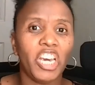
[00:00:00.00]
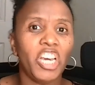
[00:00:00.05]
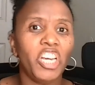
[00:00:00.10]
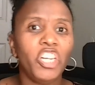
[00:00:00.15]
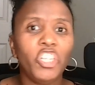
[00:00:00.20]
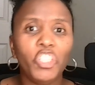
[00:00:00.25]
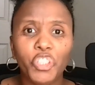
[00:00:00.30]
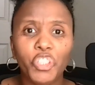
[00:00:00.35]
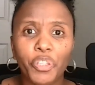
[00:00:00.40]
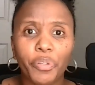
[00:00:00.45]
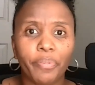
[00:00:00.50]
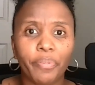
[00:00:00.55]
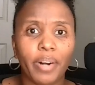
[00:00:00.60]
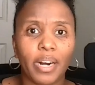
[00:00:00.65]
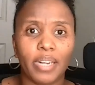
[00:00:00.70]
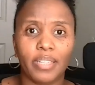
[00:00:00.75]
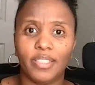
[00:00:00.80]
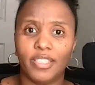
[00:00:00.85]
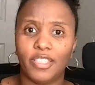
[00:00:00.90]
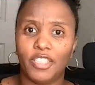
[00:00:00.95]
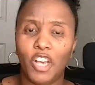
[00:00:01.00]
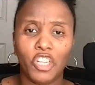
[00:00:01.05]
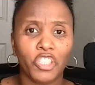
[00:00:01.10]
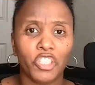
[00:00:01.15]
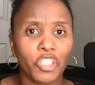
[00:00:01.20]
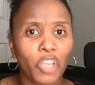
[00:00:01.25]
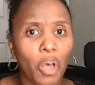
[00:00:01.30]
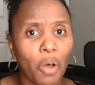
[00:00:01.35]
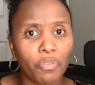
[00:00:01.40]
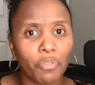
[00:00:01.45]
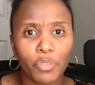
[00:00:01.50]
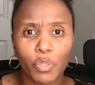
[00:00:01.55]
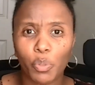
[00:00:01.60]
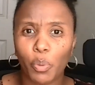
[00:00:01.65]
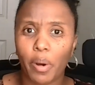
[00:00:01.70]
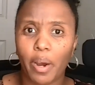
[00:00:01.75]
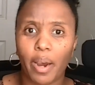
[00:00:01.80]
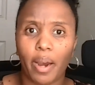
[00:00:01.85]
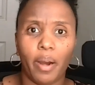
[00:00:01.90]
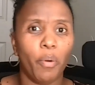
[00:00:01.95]
Insurance,
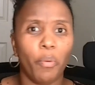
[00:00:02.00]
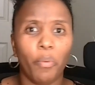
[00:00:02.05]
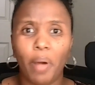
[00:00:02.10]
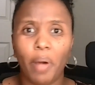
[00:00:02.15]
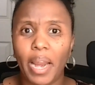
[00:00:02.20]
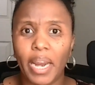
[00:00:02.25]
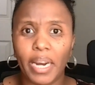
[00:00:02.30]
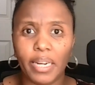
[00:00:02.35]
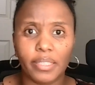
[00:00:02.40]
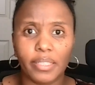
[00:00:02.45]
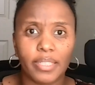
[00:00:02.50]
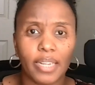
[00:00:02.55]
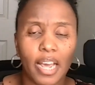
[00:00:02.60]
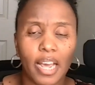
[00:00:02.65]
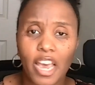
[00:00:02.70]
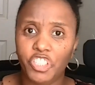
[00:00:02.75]
software, rent,